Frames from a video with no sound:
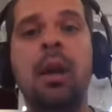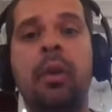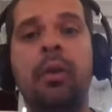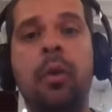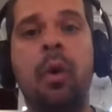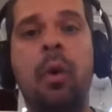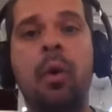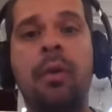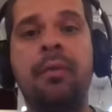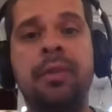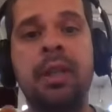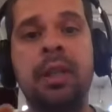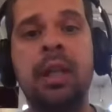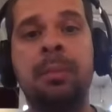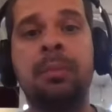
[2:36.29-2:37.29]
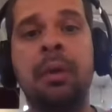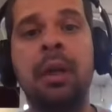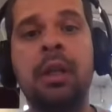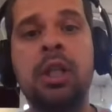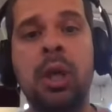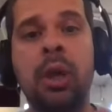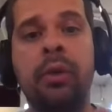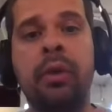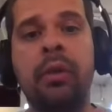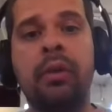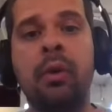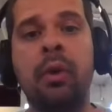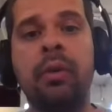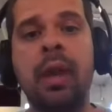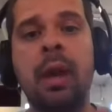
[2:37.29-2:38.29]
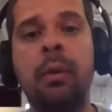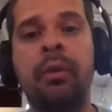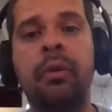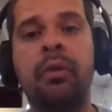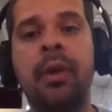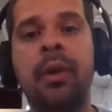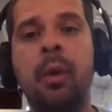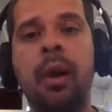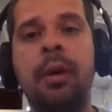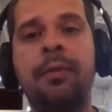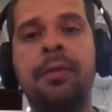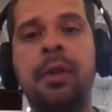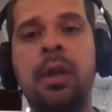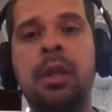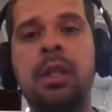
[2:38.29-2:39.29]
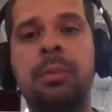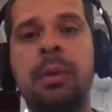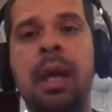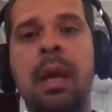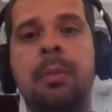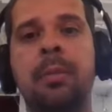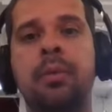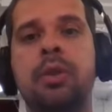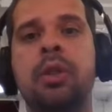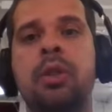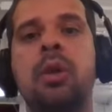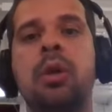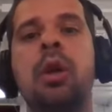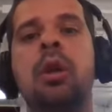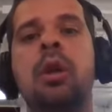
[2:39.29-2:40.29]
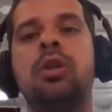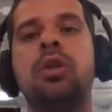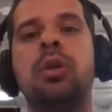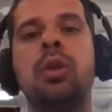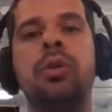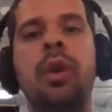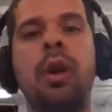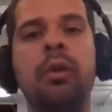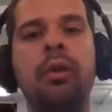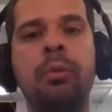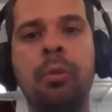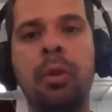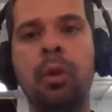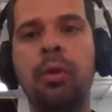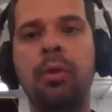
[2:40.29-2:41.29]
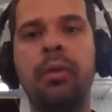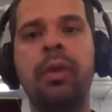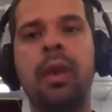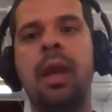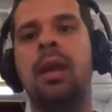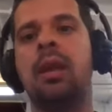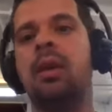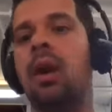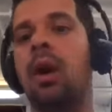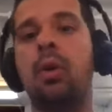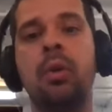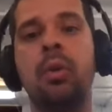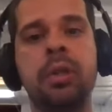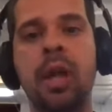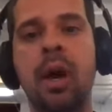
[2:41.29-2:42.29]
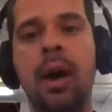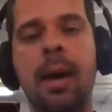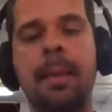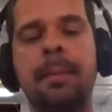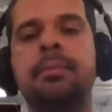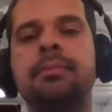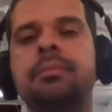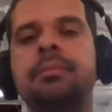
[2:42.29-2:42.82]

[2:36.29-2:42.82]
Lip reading: So I've deliberately chosen a song that was slow enough for you to be able to do those moves in a good time.